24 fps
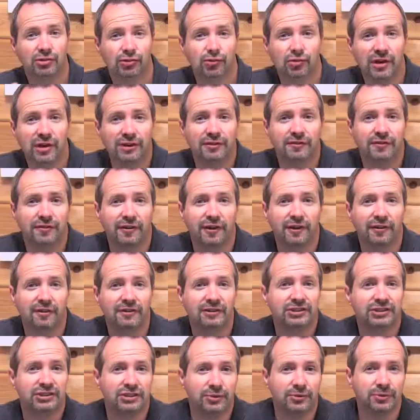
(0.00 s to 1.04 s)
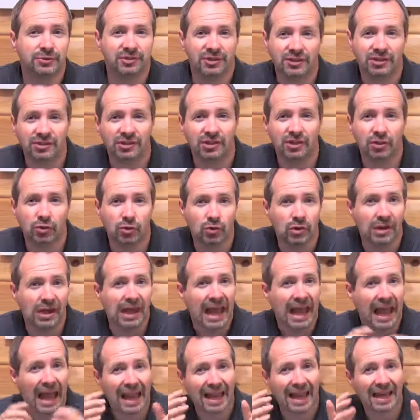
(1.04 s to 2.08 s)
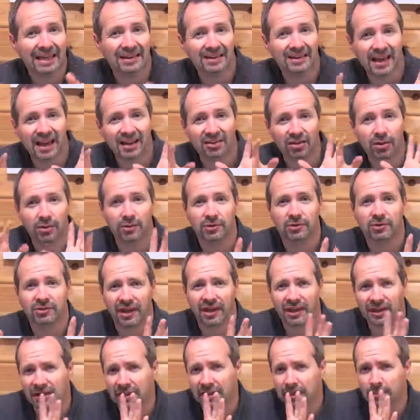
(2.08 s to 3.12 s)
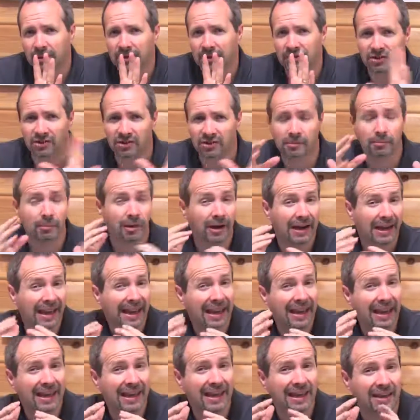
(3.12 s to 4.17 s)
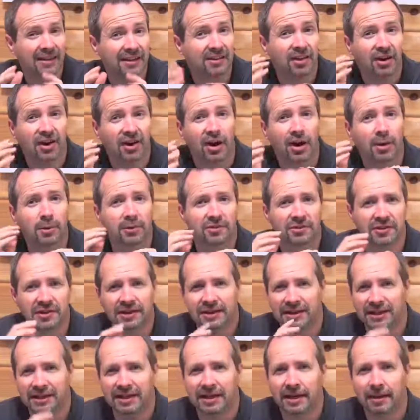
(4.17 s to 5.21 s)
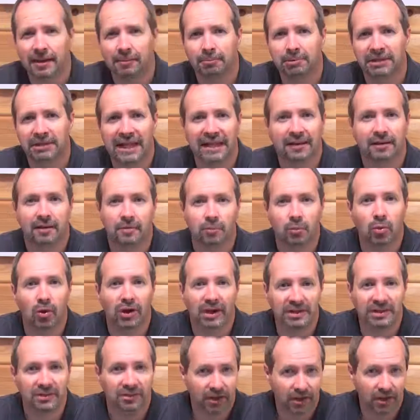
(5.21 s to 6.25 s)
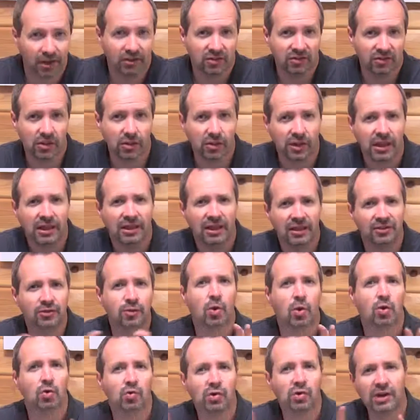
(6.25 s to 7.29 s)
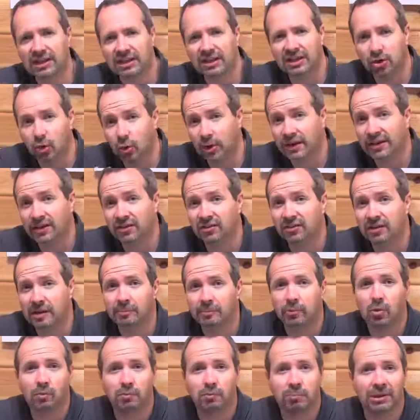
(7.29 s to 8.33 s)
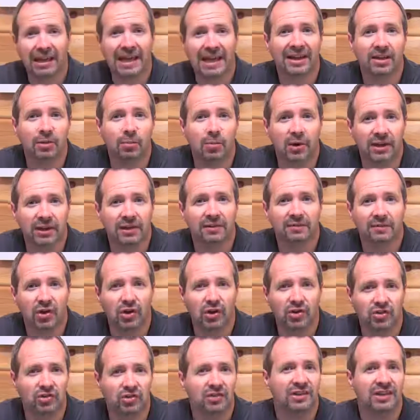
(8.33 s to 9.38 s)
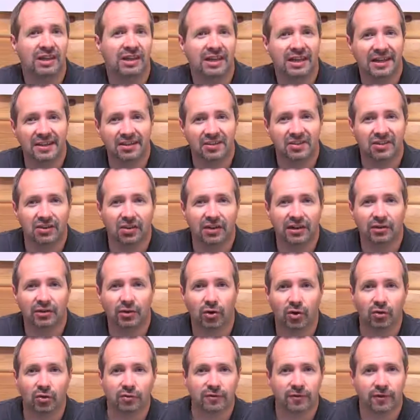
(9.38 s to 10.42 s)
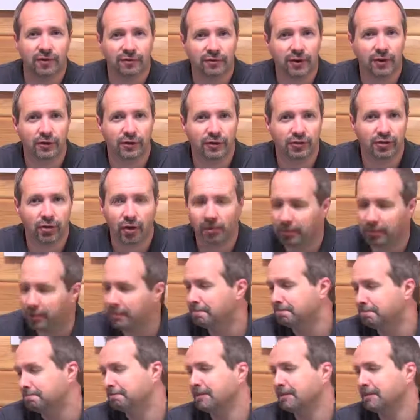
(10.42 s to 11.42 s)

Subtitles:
great fun shoot to do. And as I was taking the pictures in my head, I was thinking black and white. So let's do a really quick and simple black and white conversion inside of Photoshop.